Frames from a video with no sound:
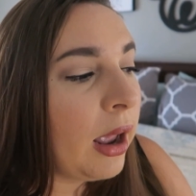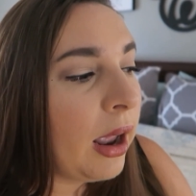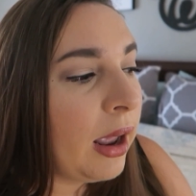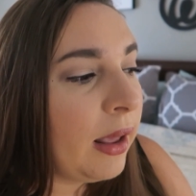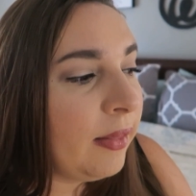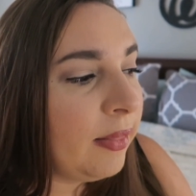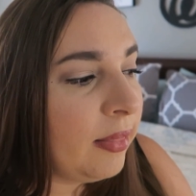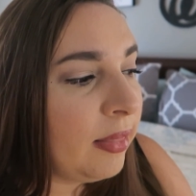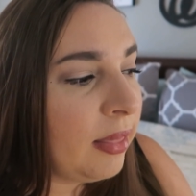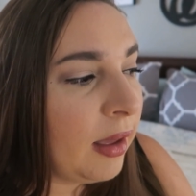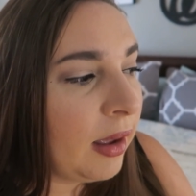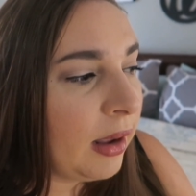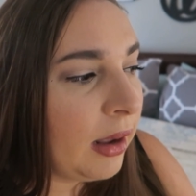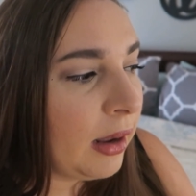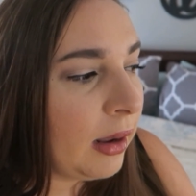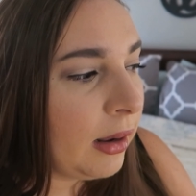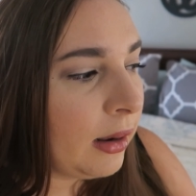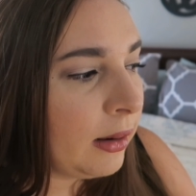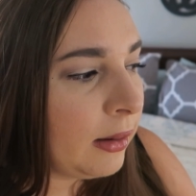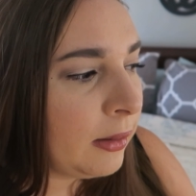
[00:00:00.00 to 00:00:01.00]
And
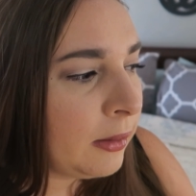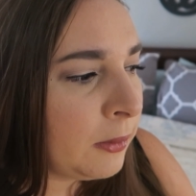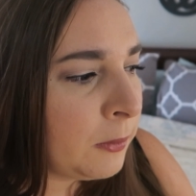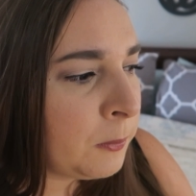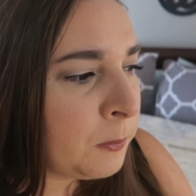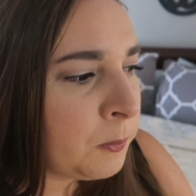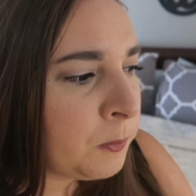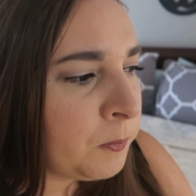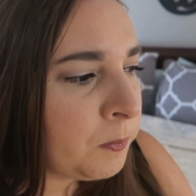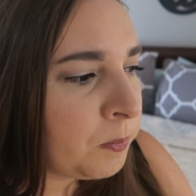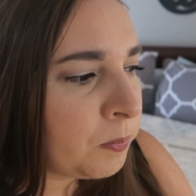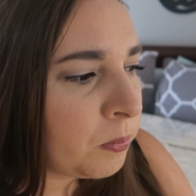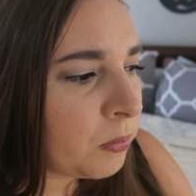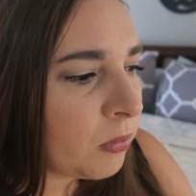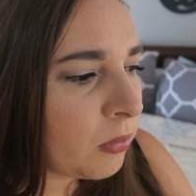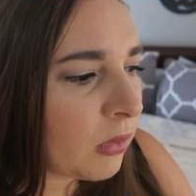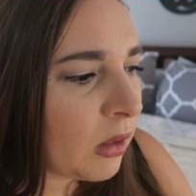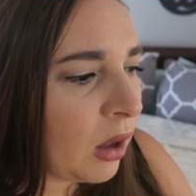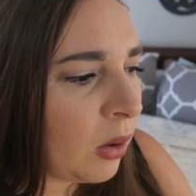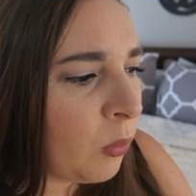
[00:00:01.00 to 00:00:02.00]
then
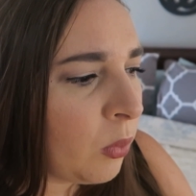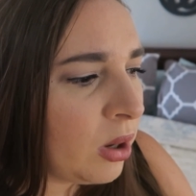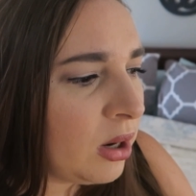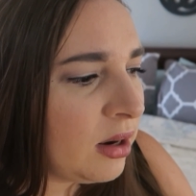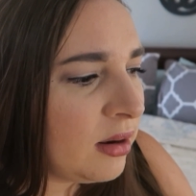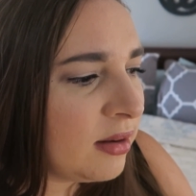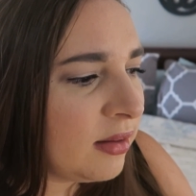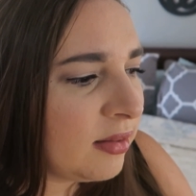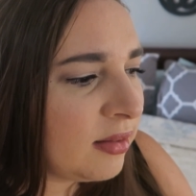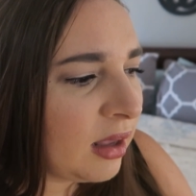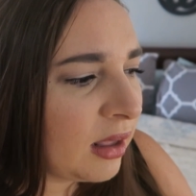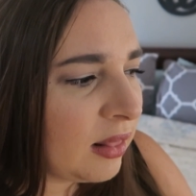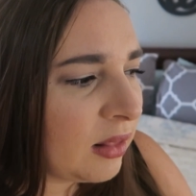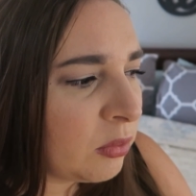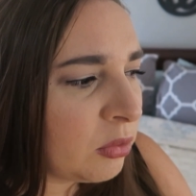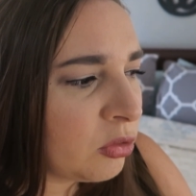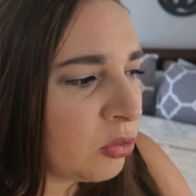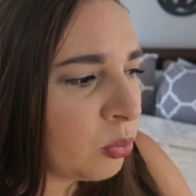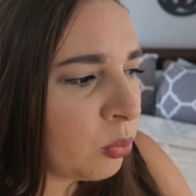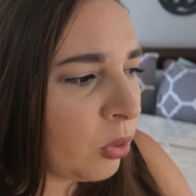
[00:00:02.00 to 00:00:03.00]
I wanted to say
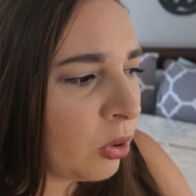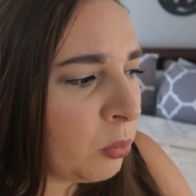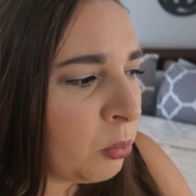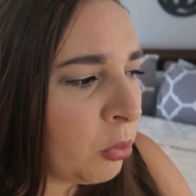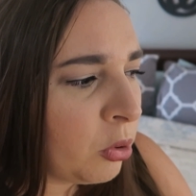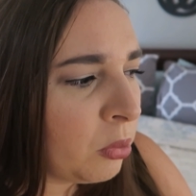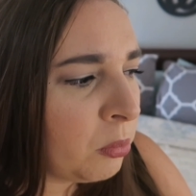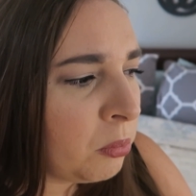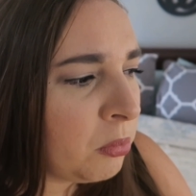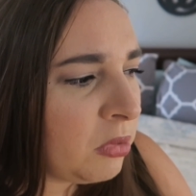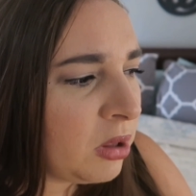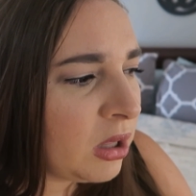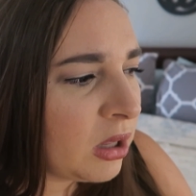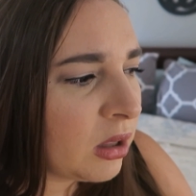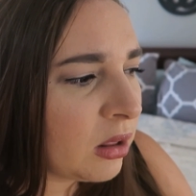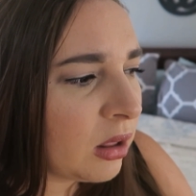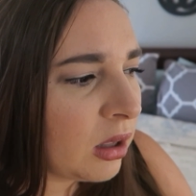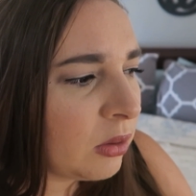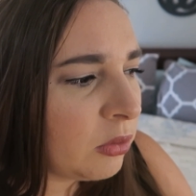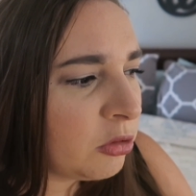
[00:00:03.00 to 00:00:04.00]
there was one more
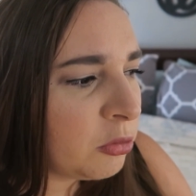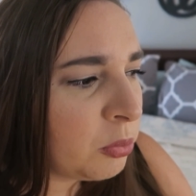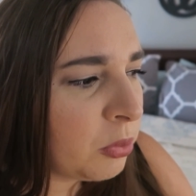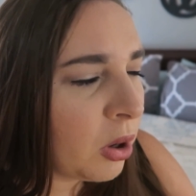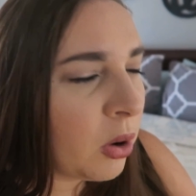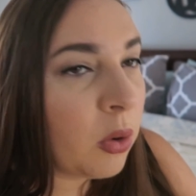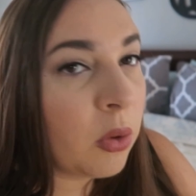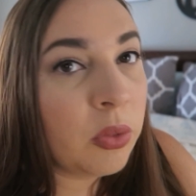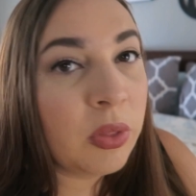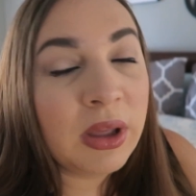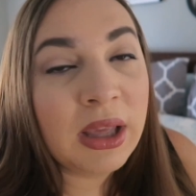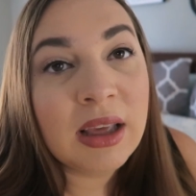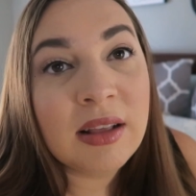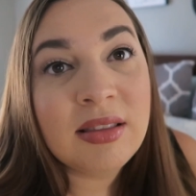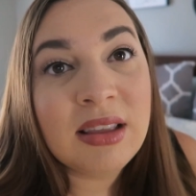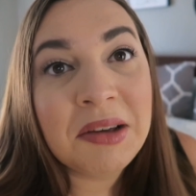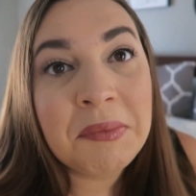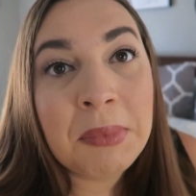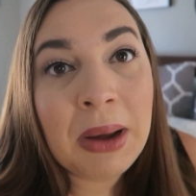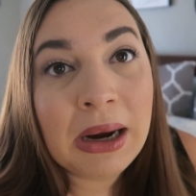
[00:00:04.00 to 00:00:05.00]
meal. I was, oh, the
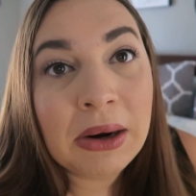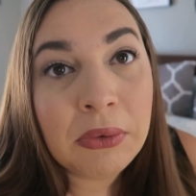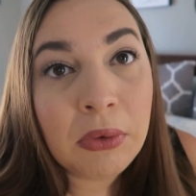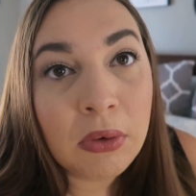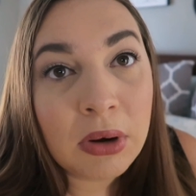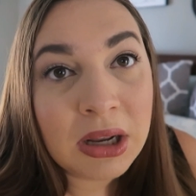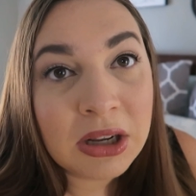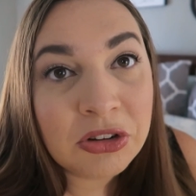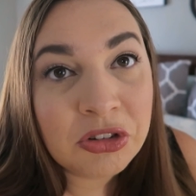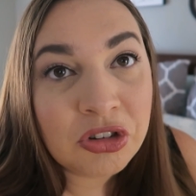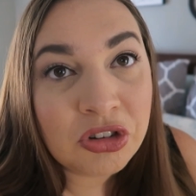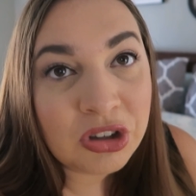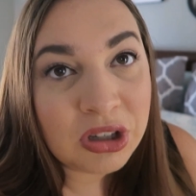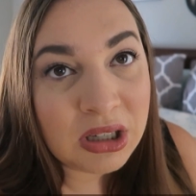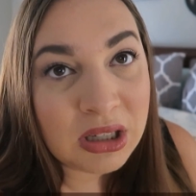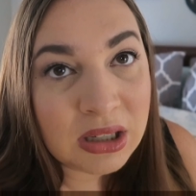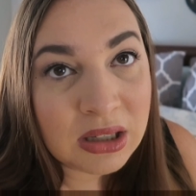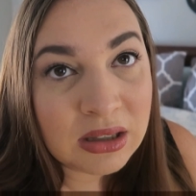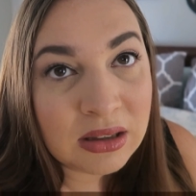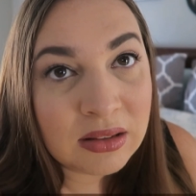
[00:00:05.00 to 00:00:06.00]
kids have macaroni and
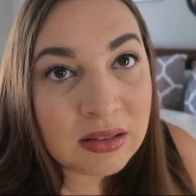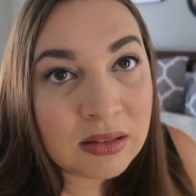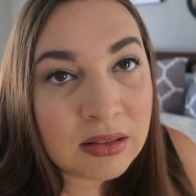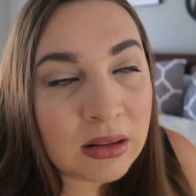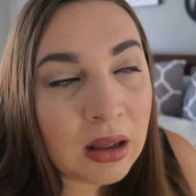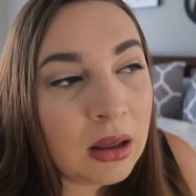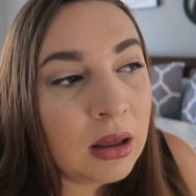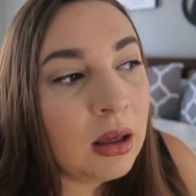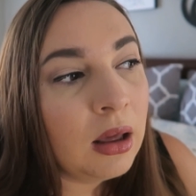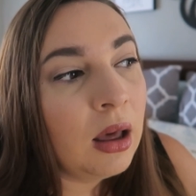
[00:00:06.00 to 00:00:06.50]
cheese.